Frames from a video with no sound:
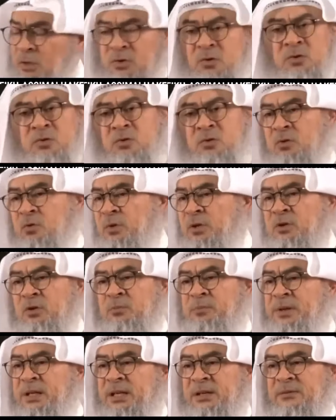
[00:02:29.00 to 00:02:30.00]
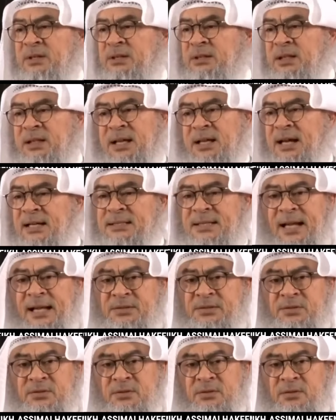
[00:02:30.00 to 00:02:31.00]
So no, no, no, we don't believe that Allah has
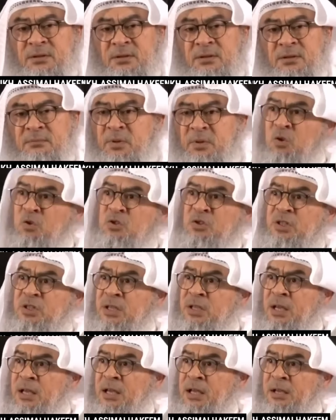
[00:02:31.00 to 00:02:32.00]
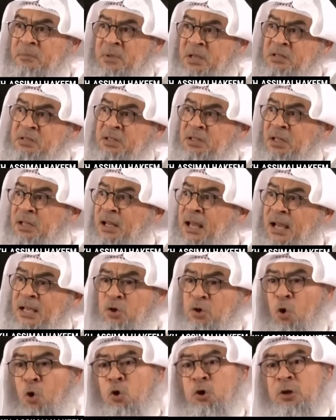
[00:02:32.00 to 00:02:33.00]
hands because this means that Allah
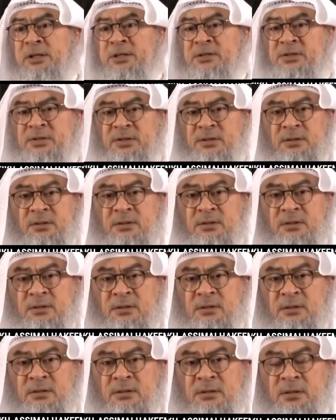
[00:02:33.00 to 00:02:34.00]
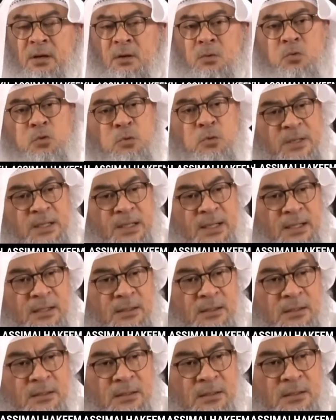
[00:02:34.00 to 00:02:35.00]
has organs.
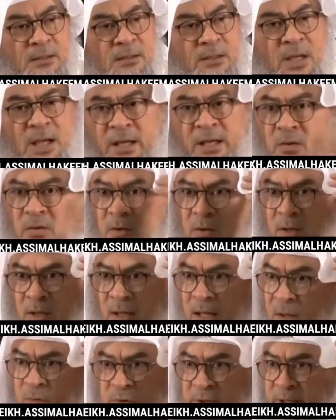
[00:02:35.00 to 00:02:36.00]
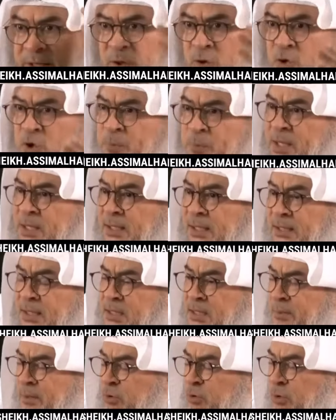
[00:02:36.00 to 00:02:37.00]
How dare you speak like
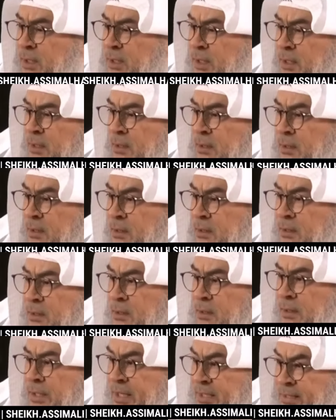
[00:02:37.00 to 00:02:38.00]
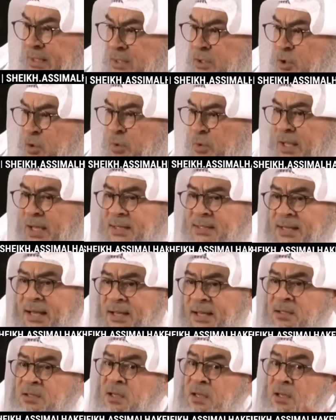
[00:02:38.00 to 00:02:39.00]
this about Allah? He tells you He has
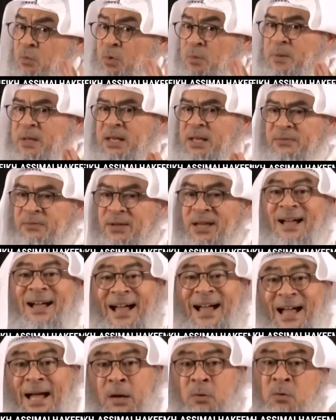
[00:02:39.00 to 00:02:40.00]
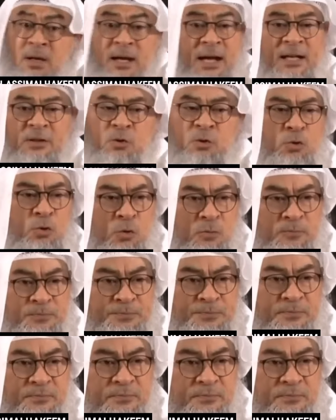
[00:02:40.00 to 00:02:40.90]
hands, we believe. How? I don't know.